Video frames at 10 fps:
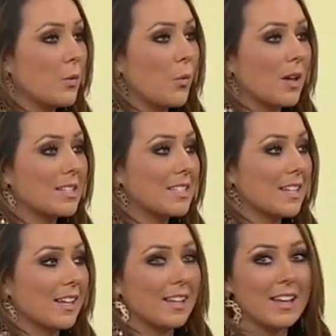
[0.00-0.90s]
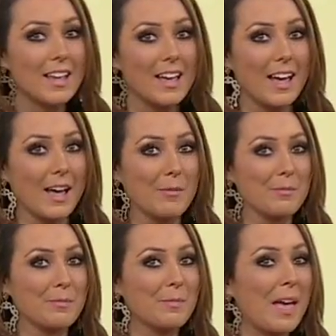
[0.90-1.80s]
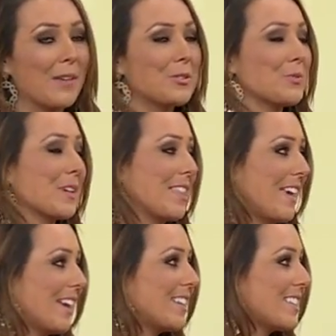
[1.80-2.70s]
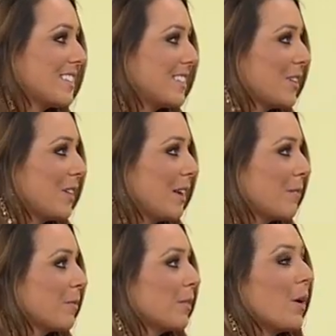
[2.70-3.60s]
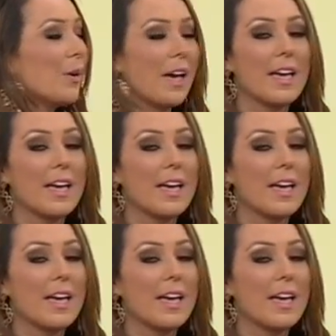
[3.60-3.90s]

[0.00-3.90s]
you want to um, have to rethink necessarily. Right. Okay.